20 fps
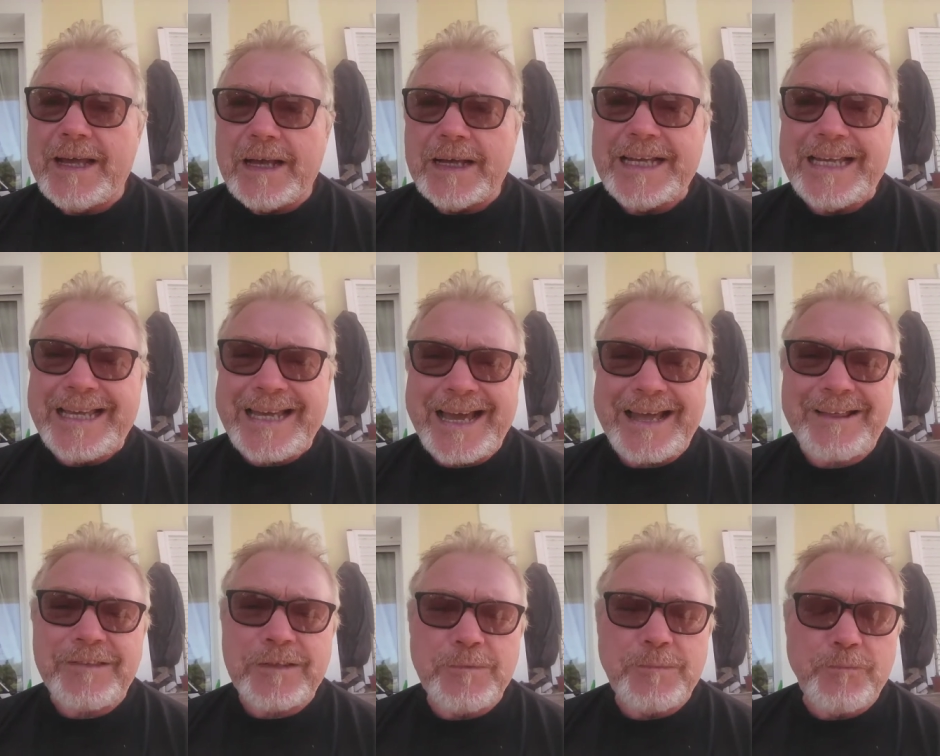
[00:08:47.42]

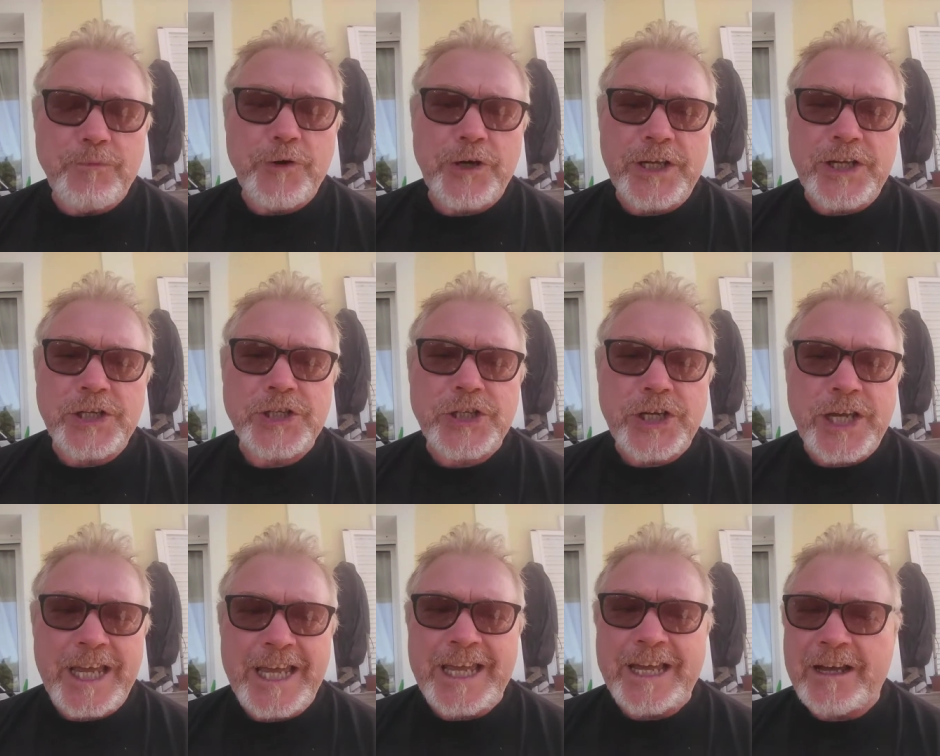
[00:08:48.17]
get the British
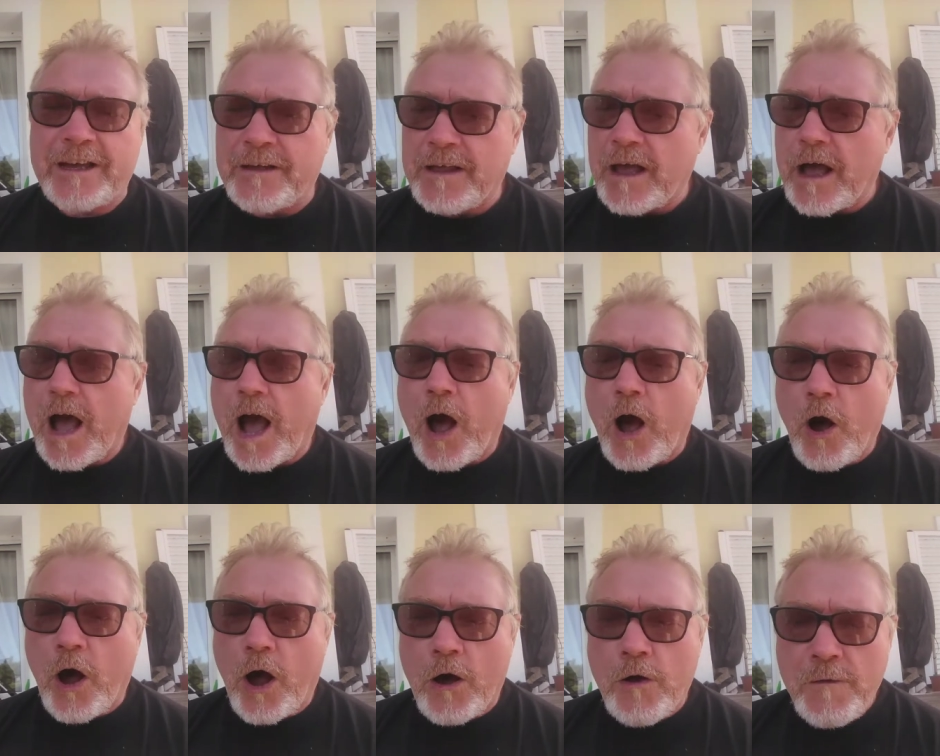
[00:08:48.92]
here.
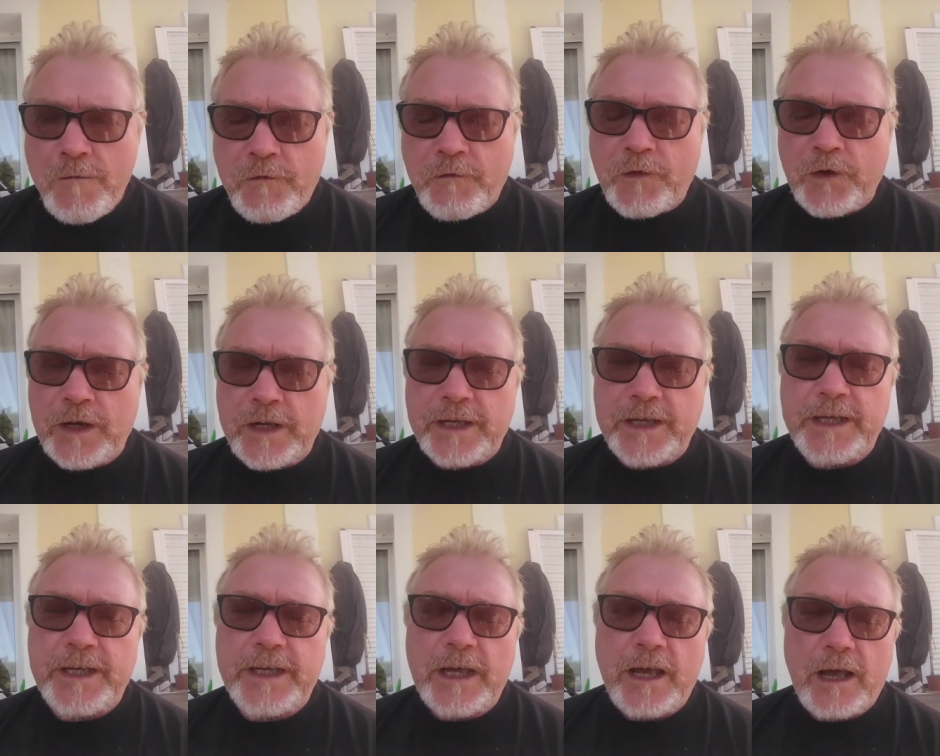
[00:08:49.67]

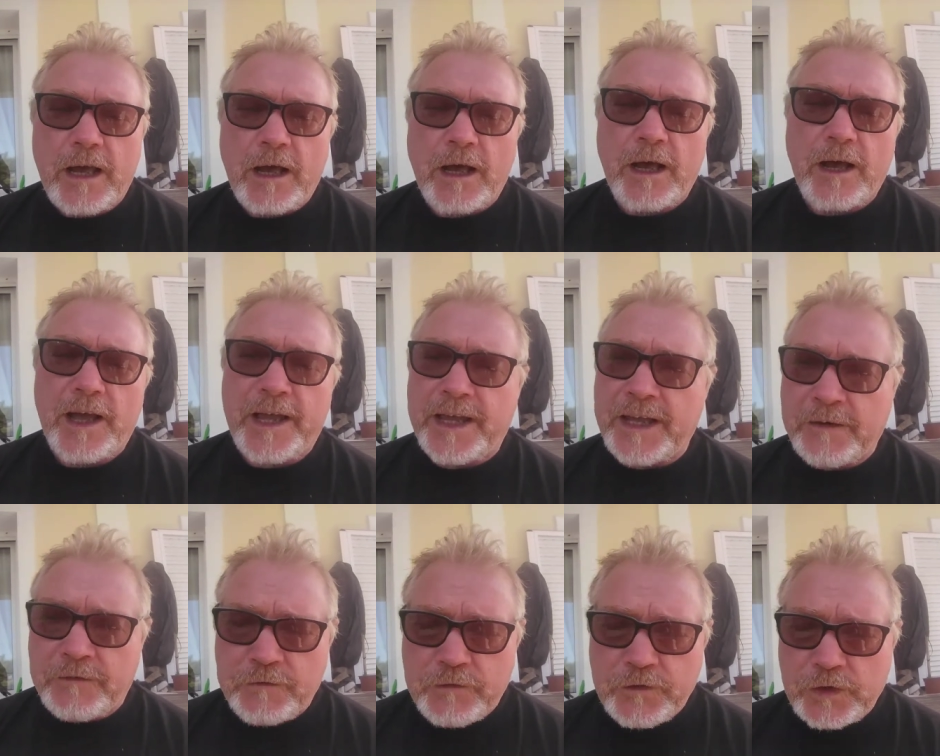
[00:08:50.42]
Hopefully,
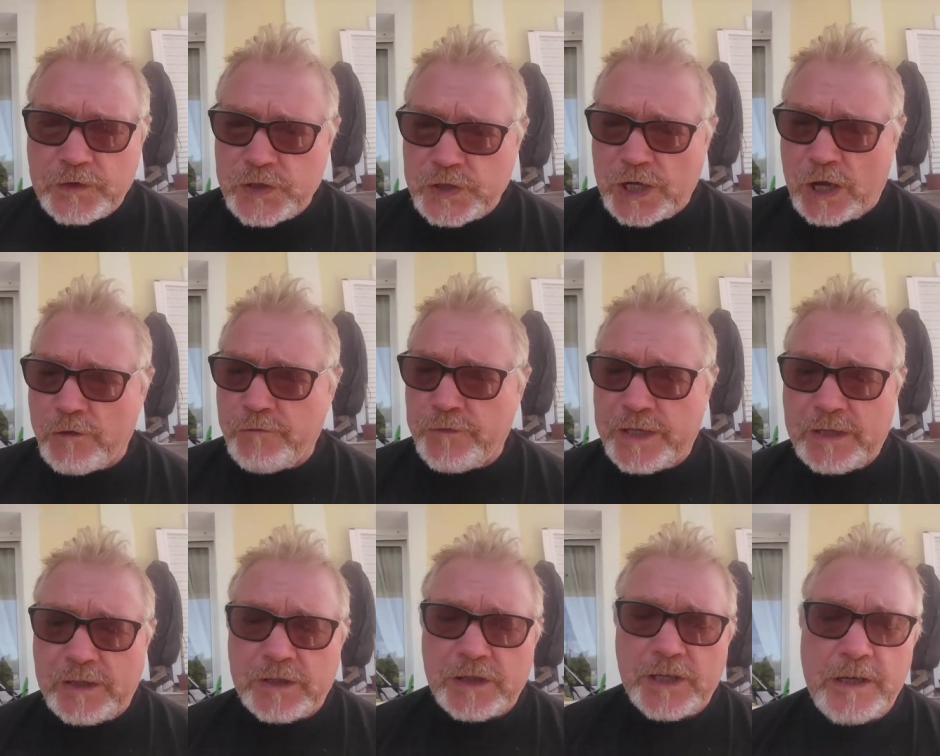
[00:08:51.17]
if the
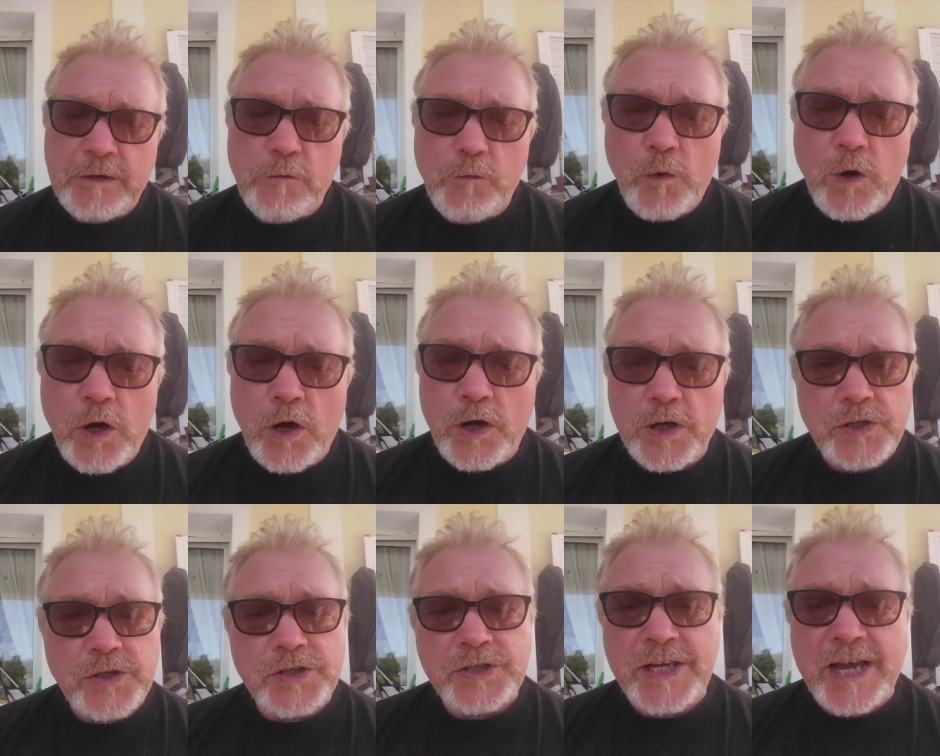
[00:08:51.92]
zoning thing
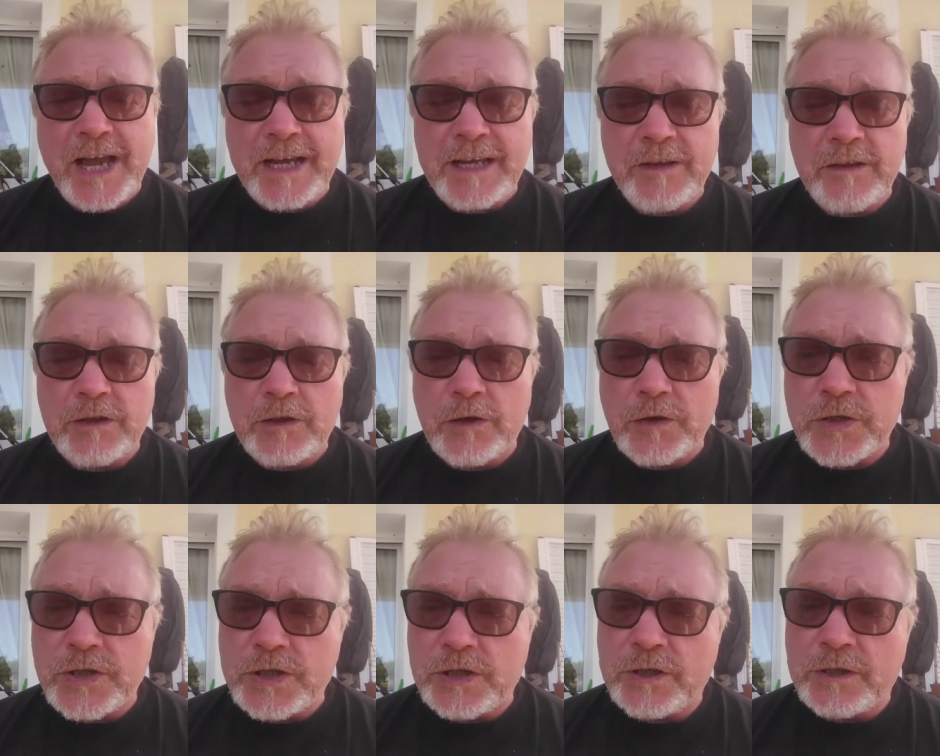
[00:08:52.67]
works,
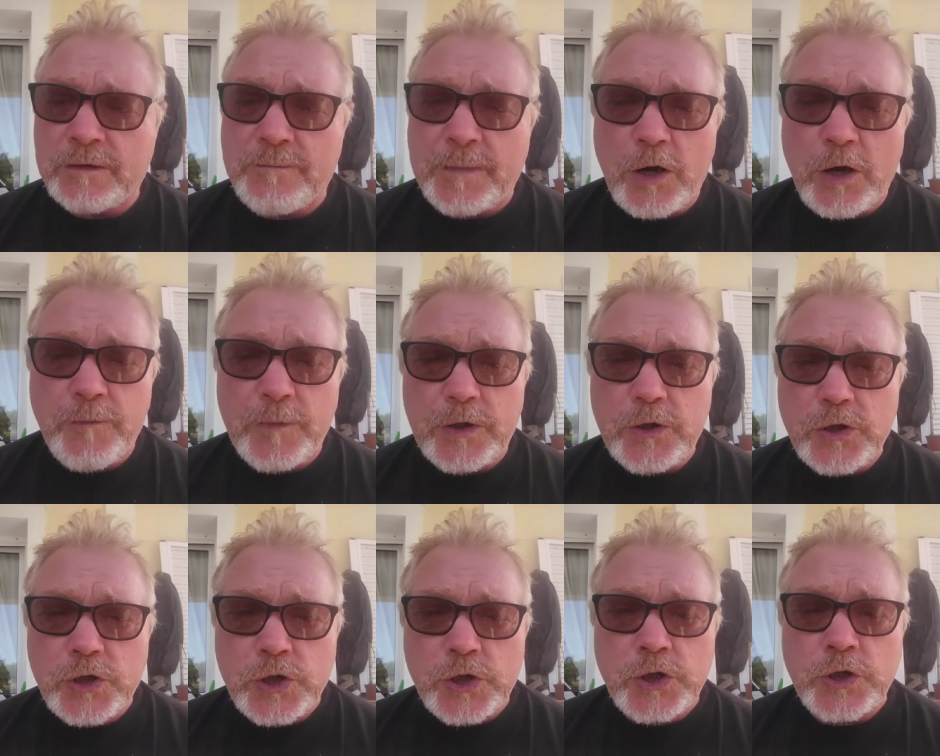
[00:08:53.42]
Zakynthos at the
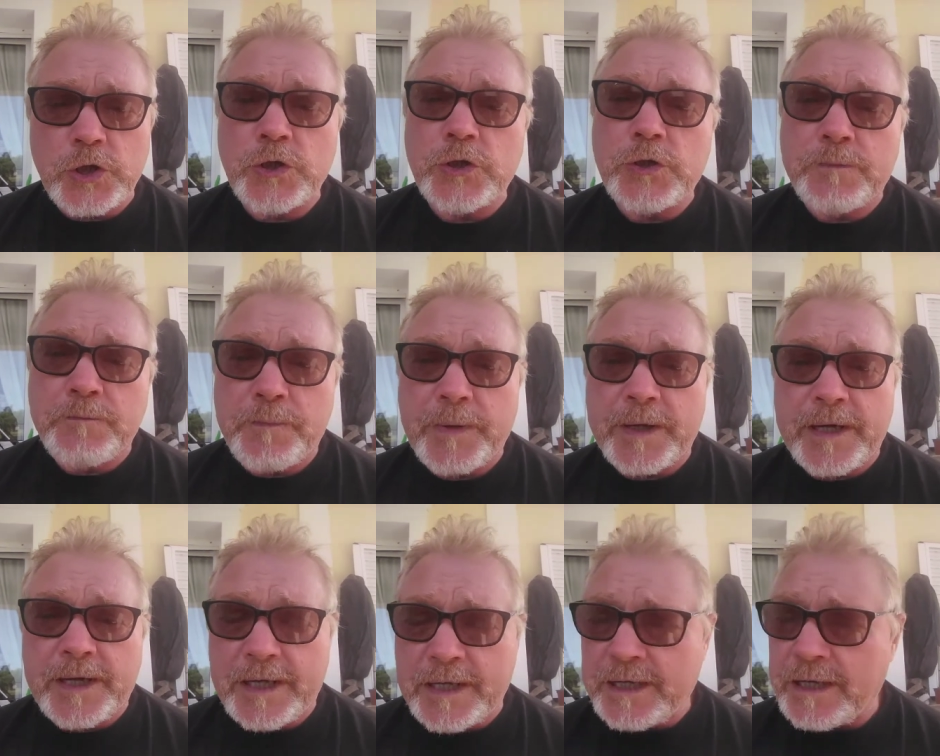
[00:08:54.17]
moment should
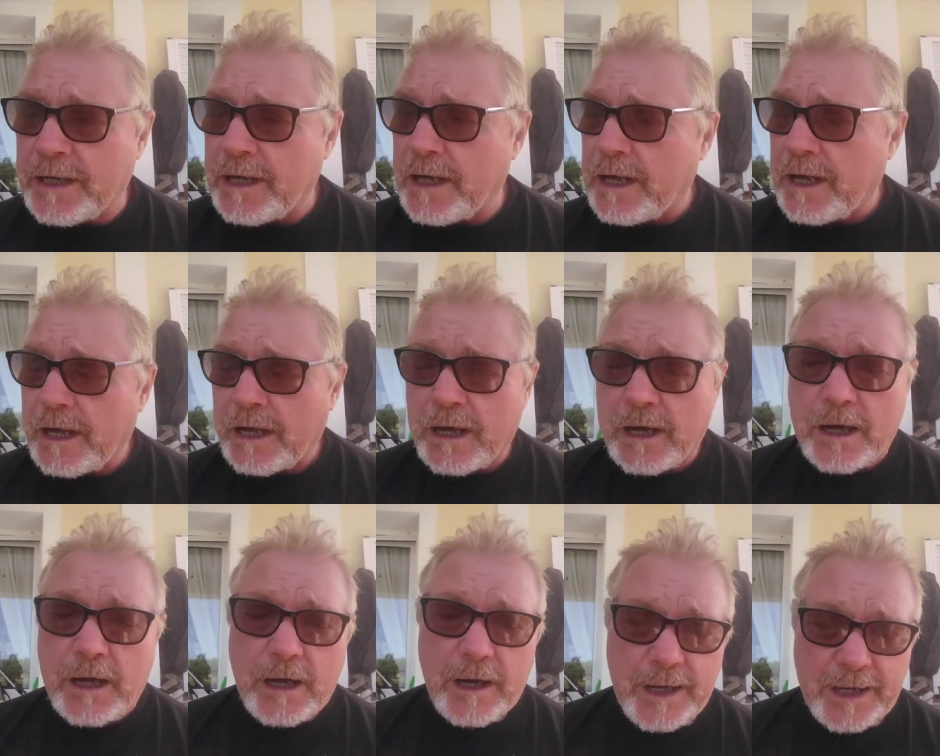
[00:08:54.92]
be
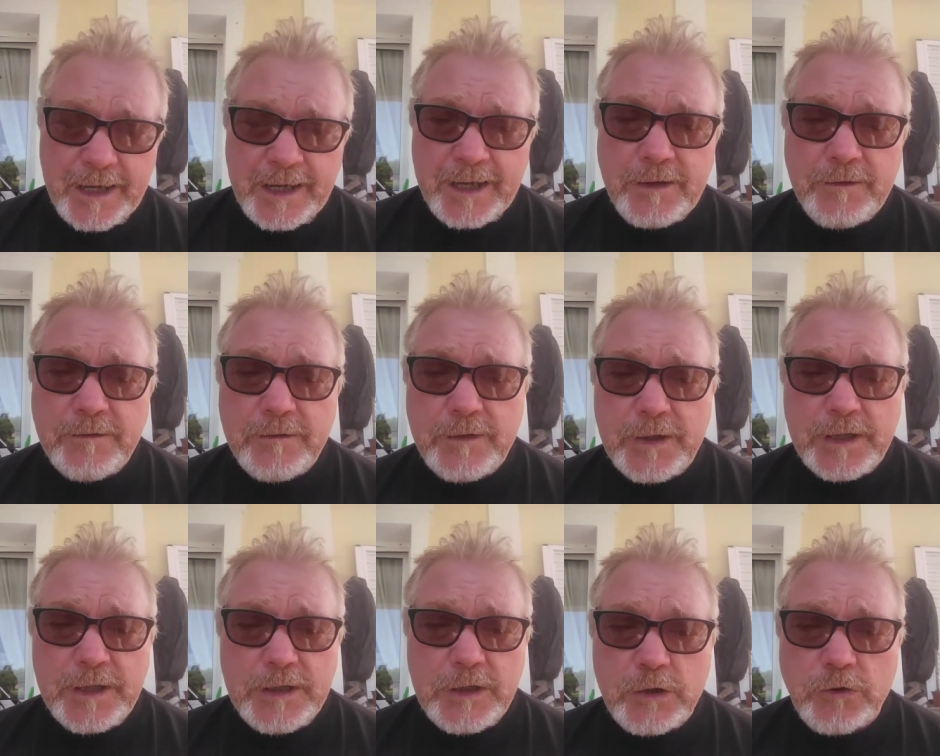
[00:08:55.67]
in
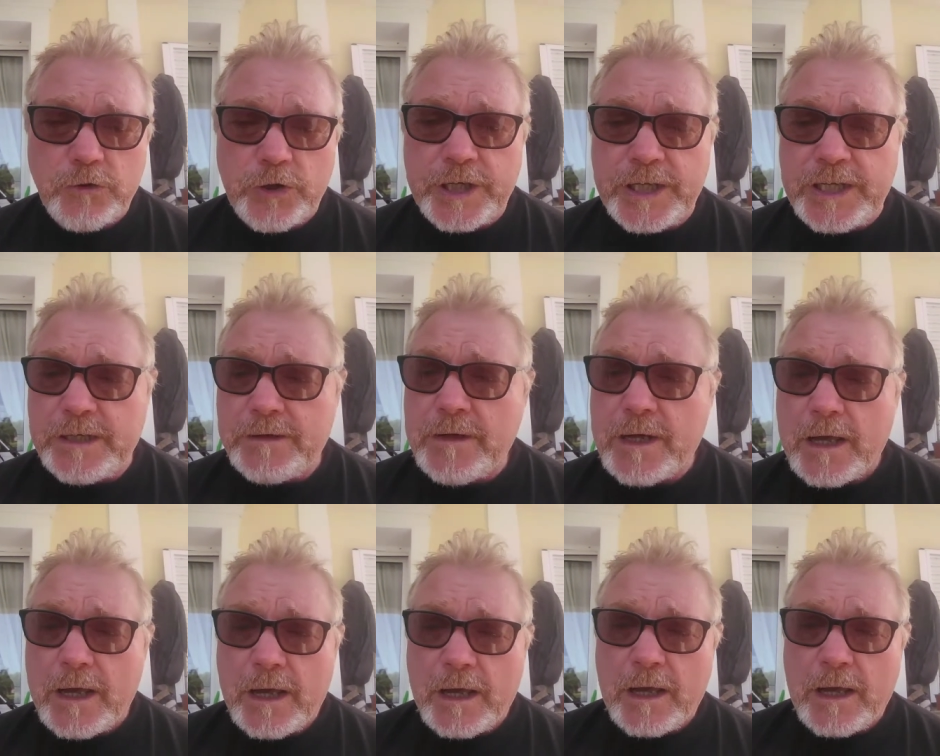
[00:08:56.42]
the green.